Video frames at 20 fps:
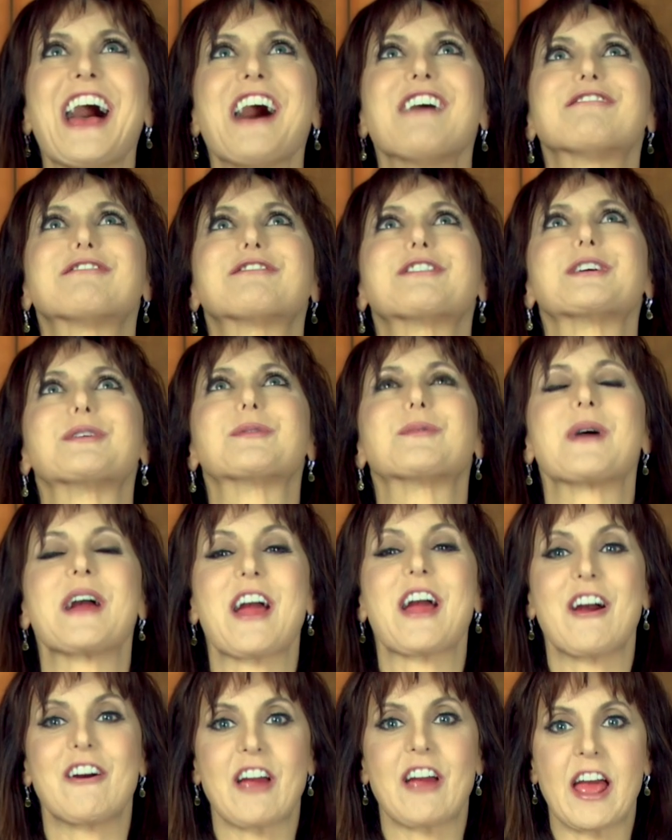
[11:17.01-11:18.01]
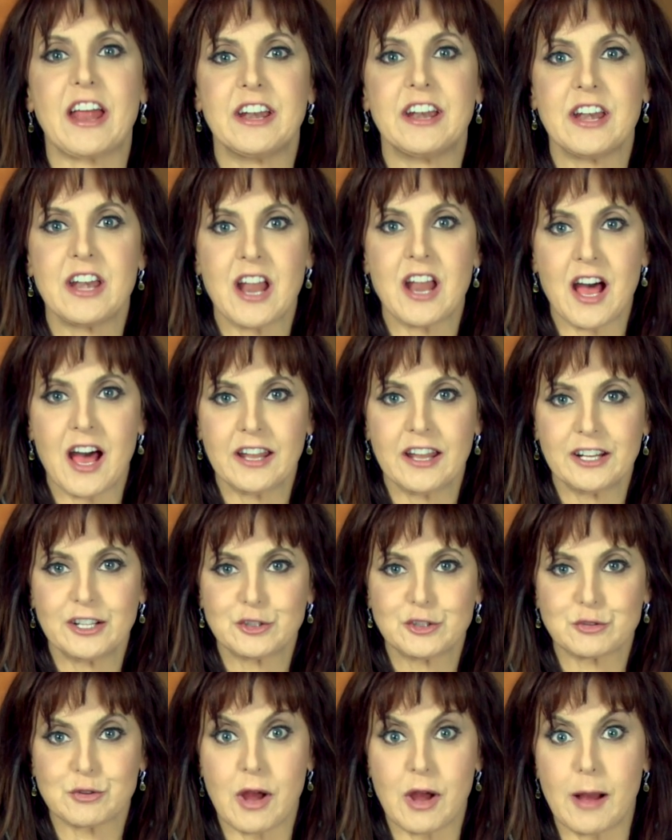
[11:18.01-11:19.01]
everywhere and not a
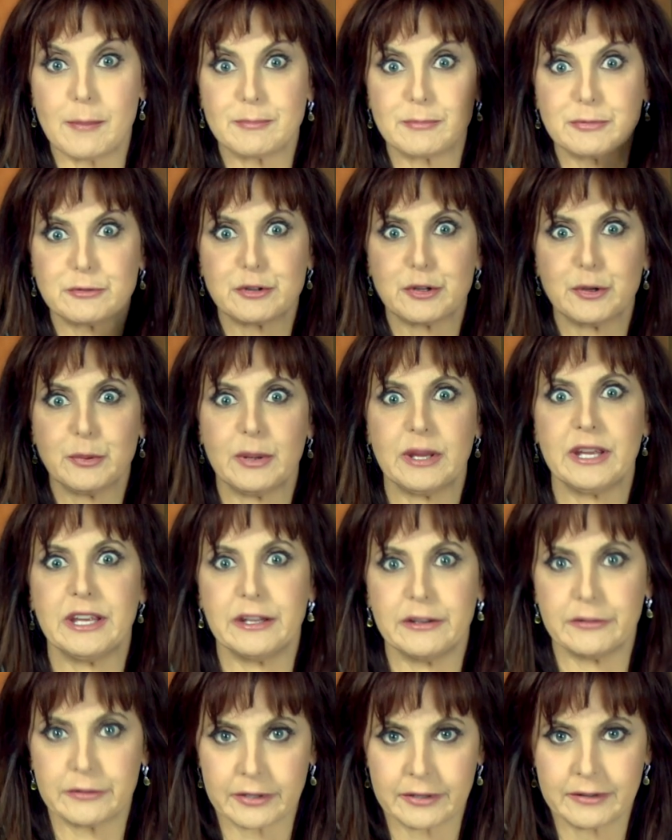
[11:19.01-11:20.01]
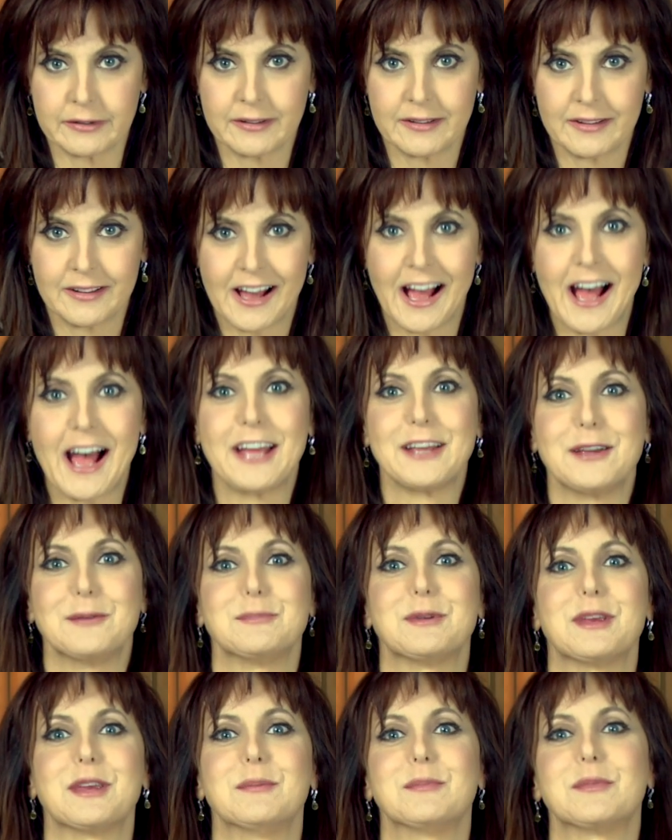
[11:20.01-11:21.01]
drop to eat. Hi,
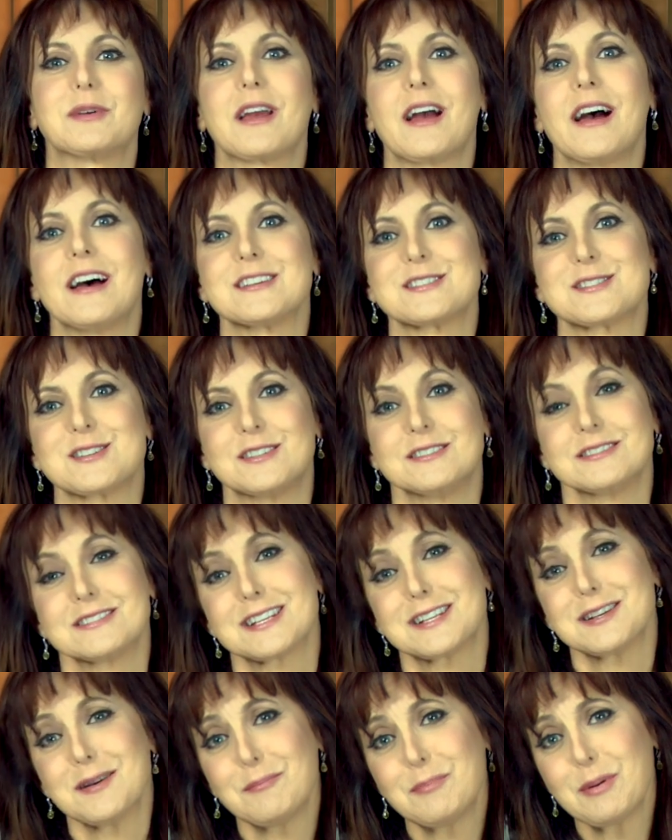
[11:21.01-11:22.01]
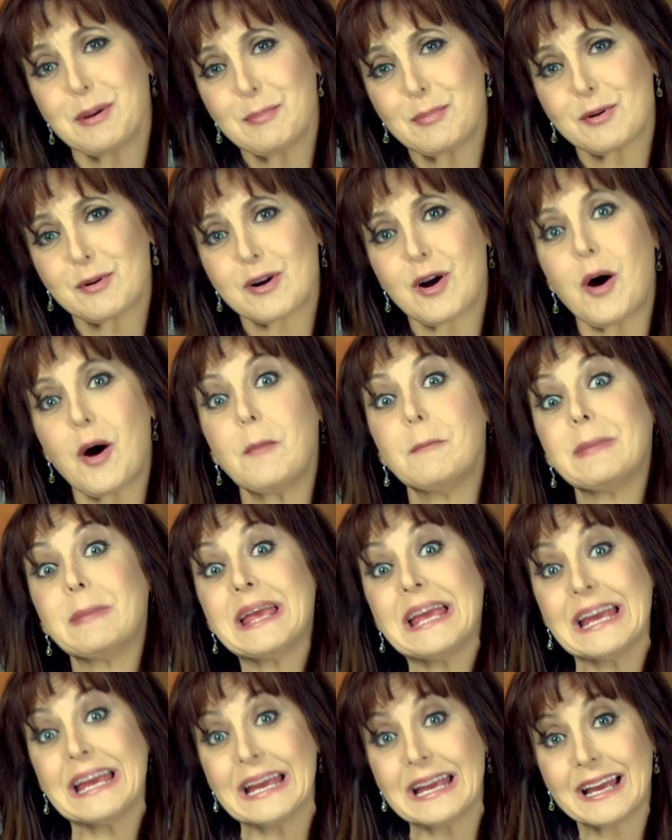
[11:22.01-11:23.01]
I'm Kim Castle. Some people call
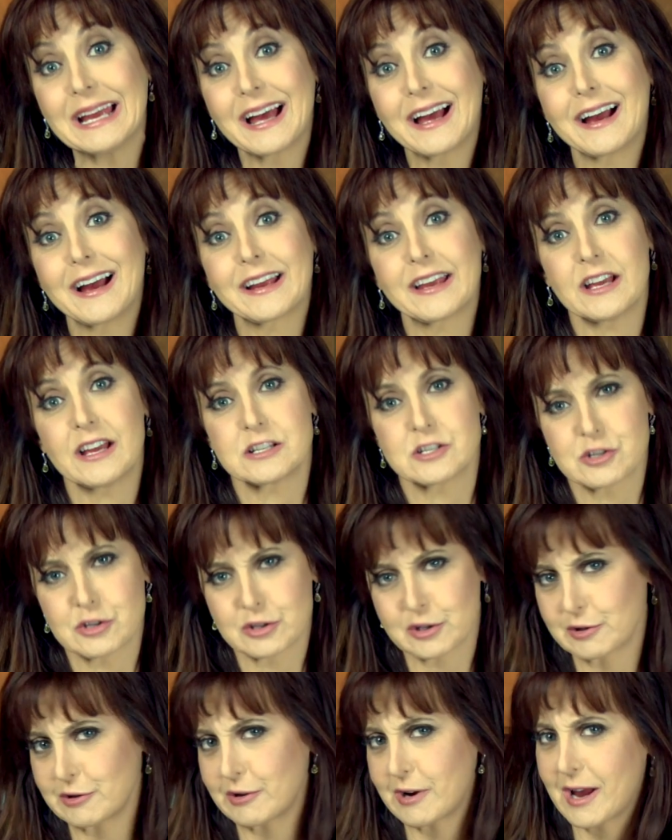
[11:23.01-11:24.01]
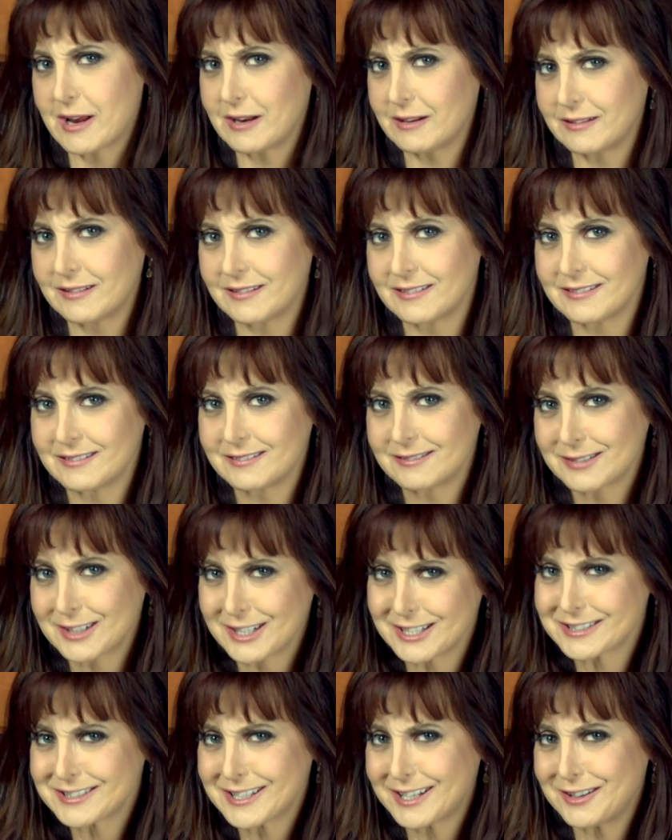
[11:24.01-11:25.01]
me against the grain
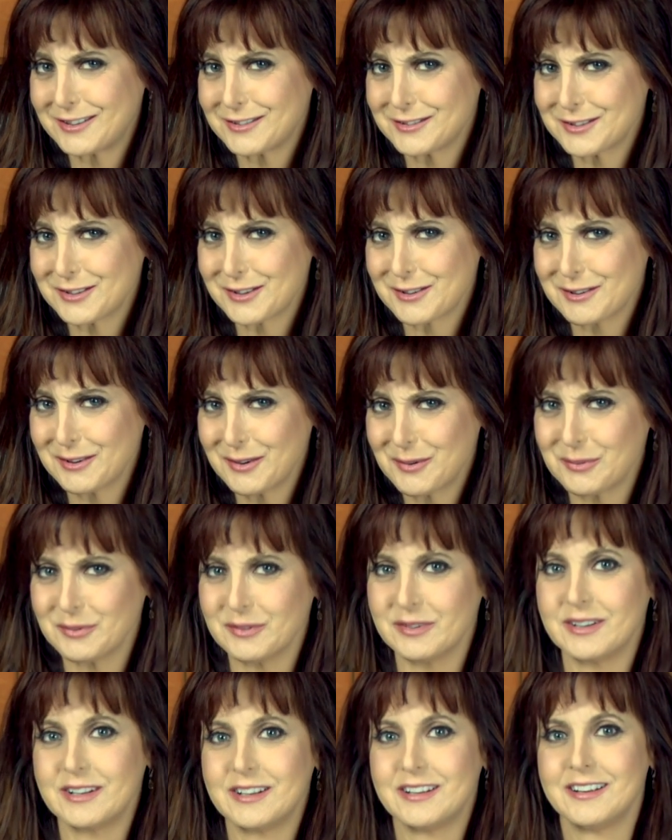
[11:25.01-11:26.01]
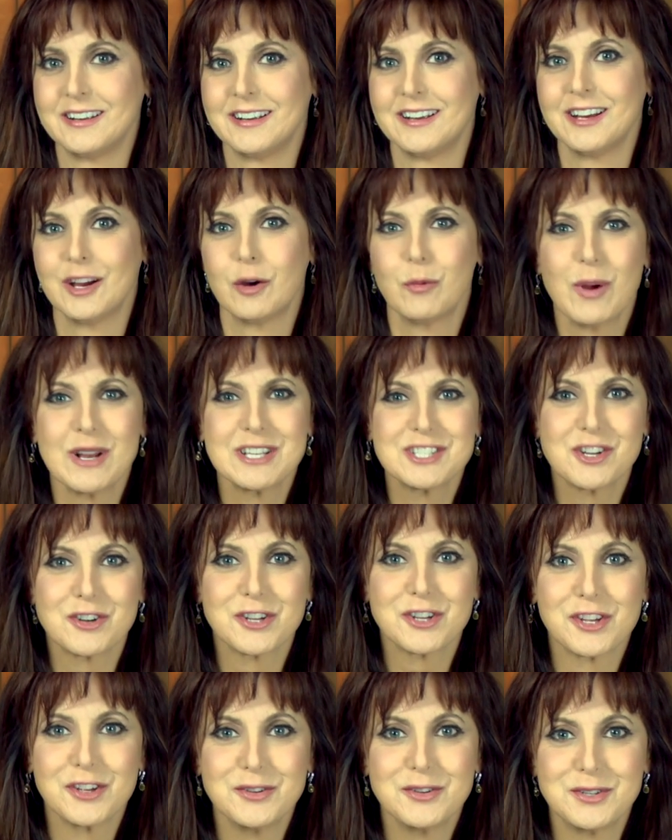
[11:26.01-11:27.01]
because I don't do gluten. What
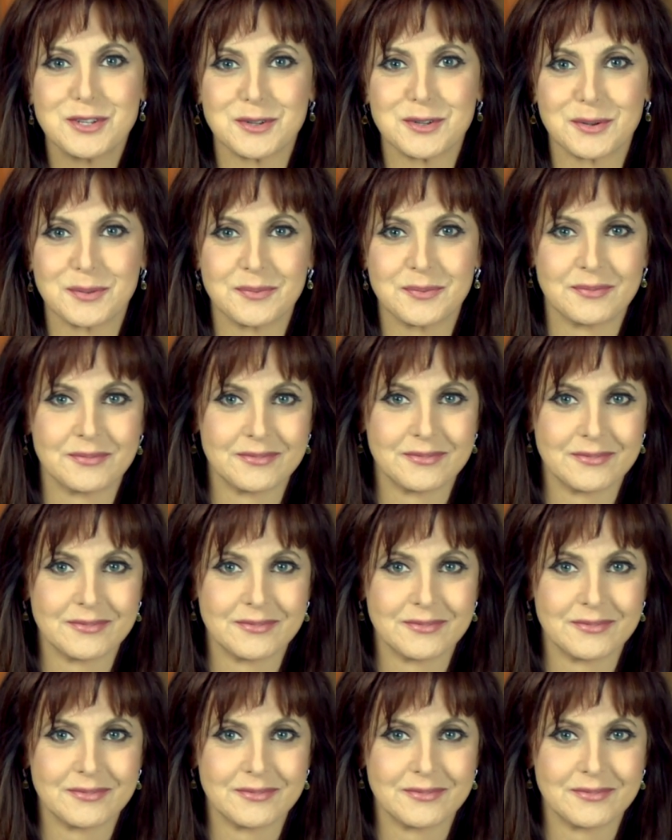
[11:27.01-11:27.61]
don't you do?